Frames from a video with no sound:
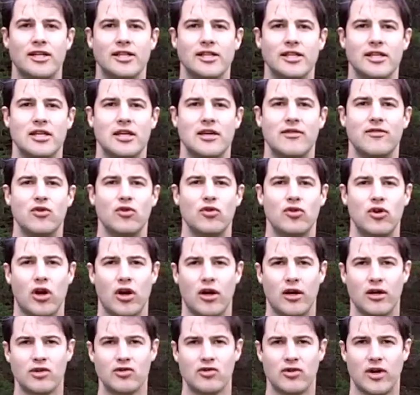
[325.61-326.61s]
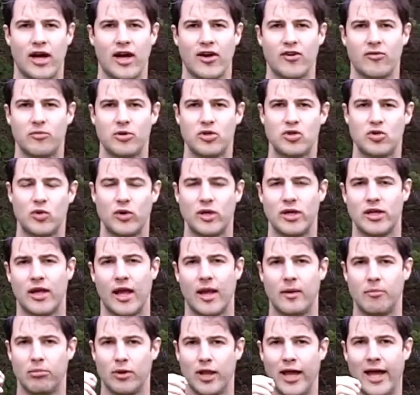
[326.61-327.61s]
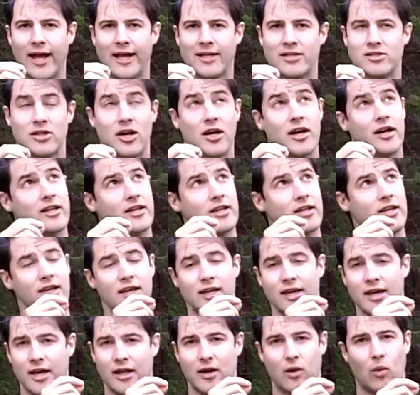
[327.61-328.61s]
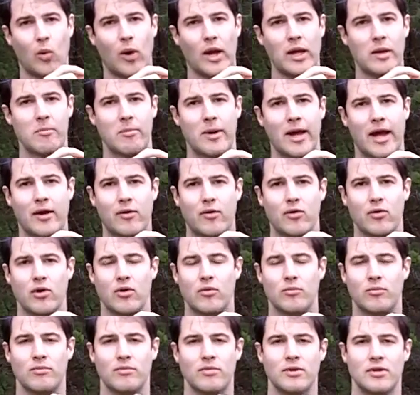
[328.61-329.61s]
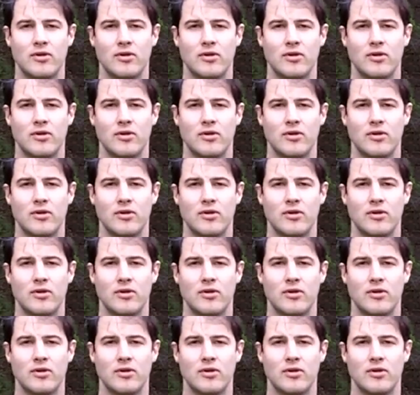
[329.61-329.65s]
to give you contrast between a black dot and a white background